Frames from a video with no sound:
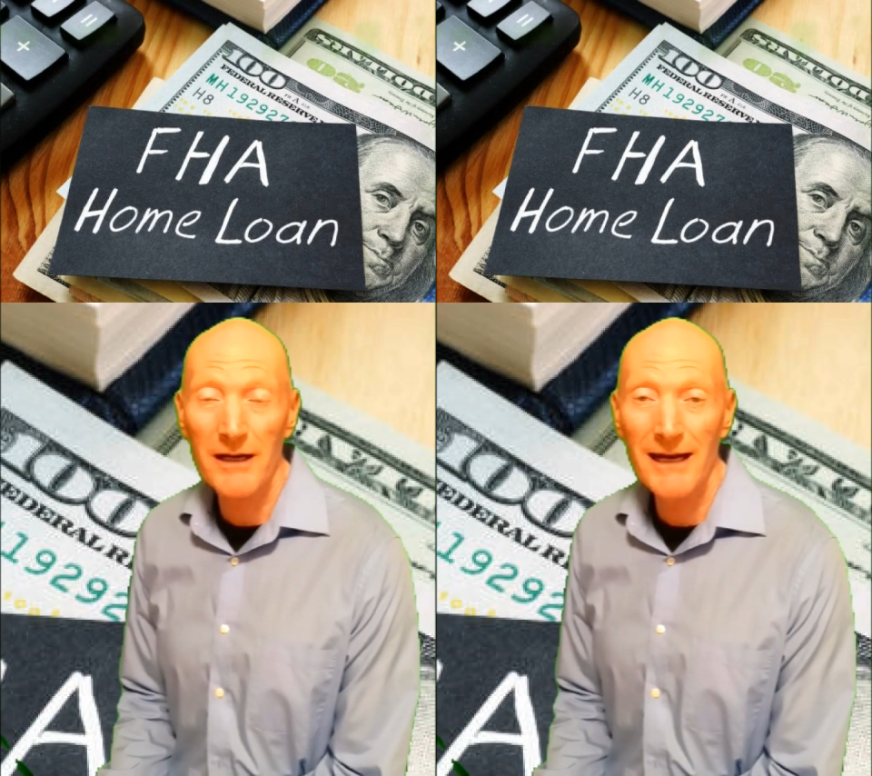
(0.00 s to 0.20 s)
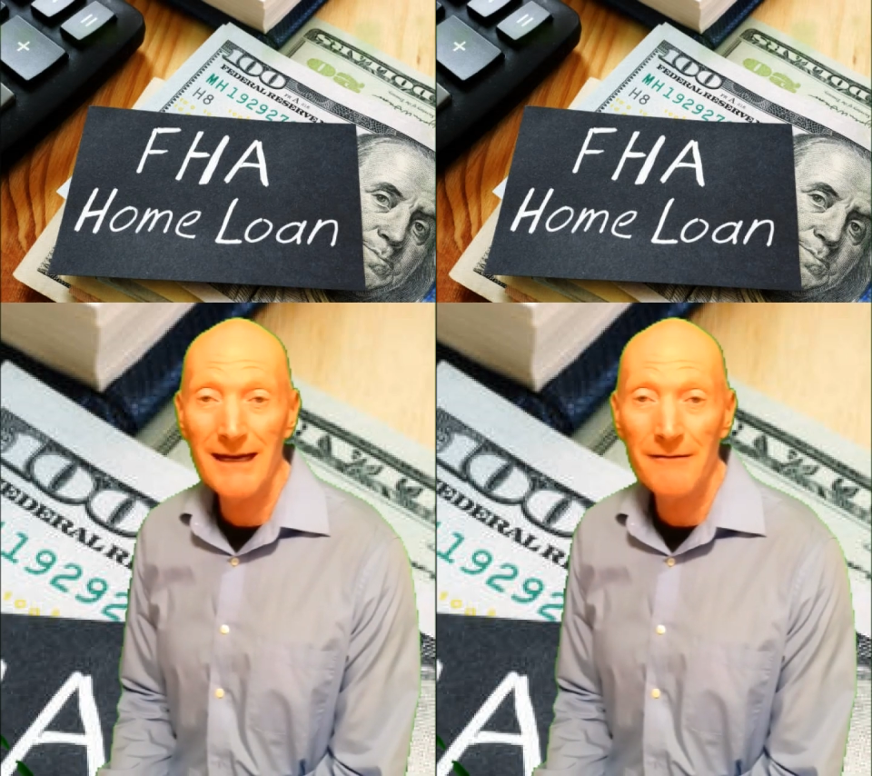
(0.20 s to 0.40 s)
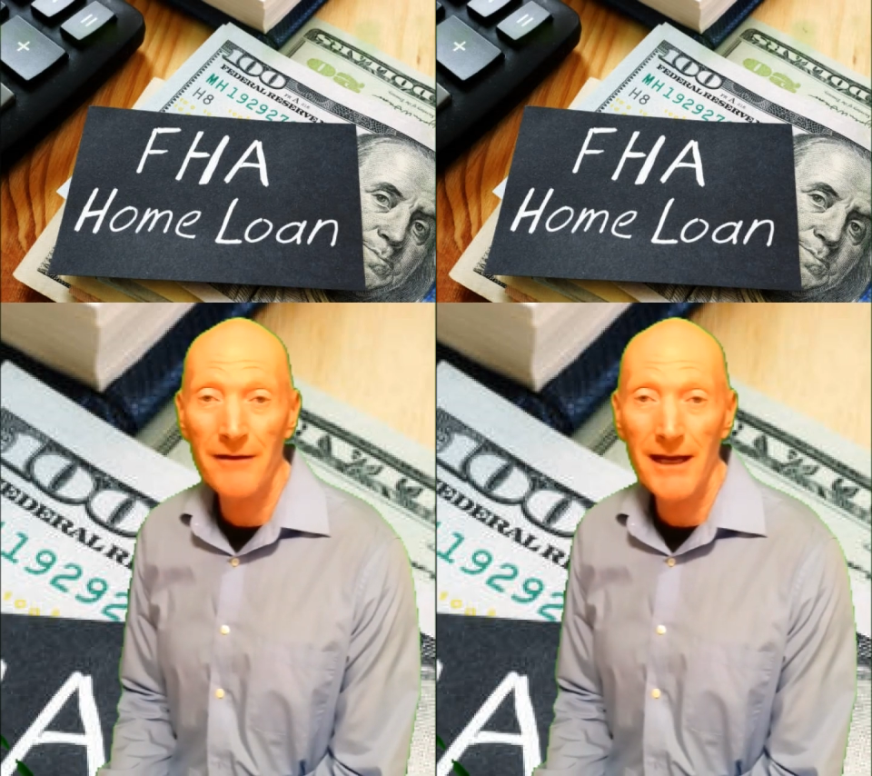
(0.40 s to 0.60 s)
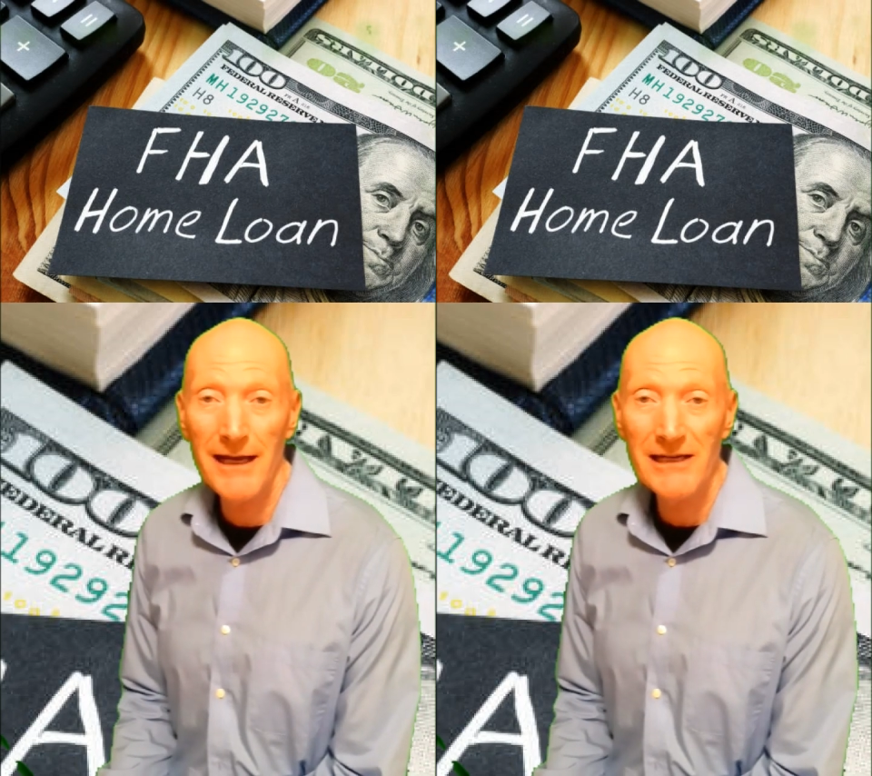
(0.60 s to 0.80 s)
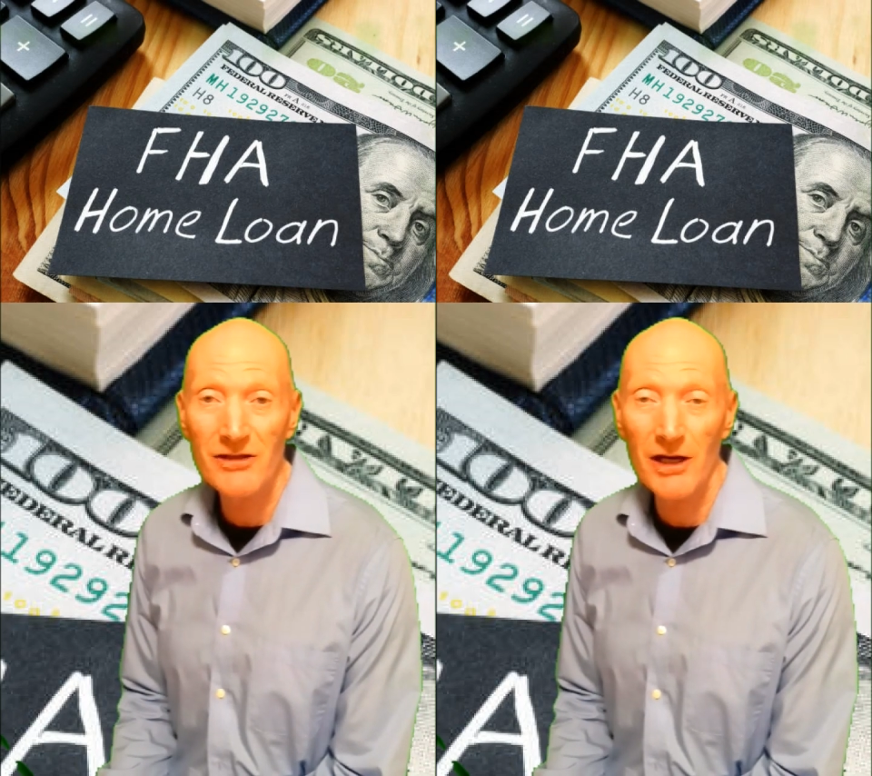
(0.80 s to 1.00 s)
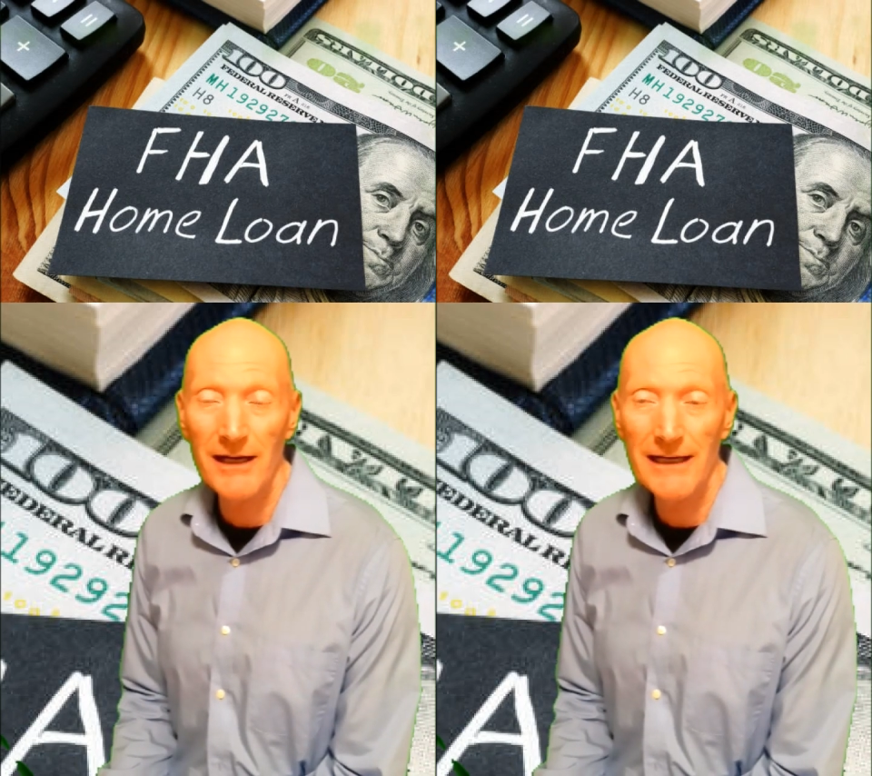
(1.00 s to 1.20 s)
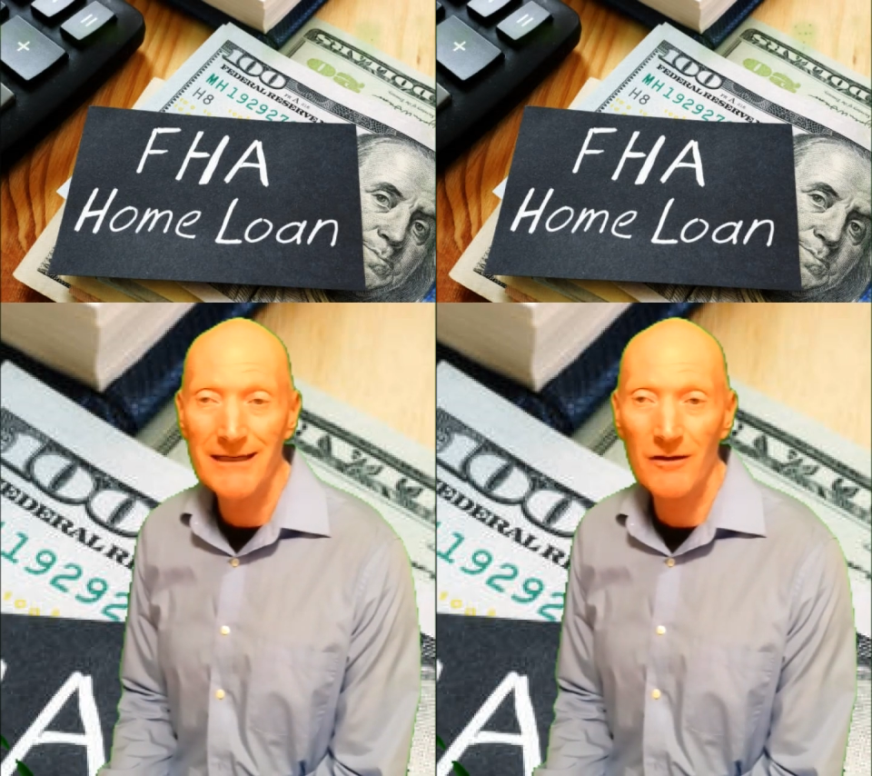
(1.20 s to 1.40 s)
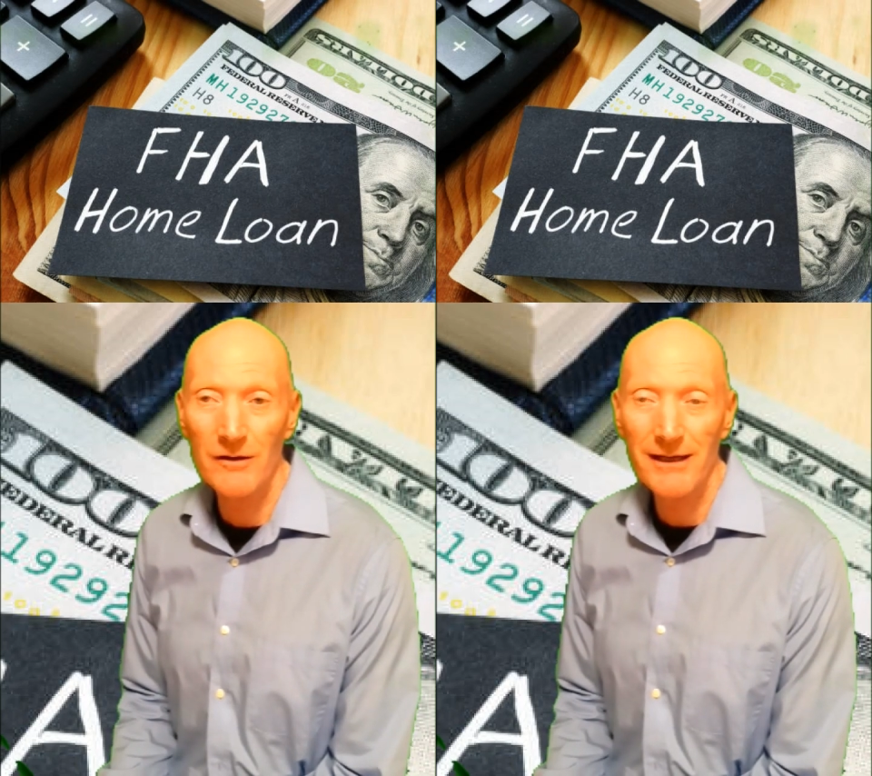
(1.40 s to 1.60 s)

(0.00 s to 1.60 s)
an FHA loan.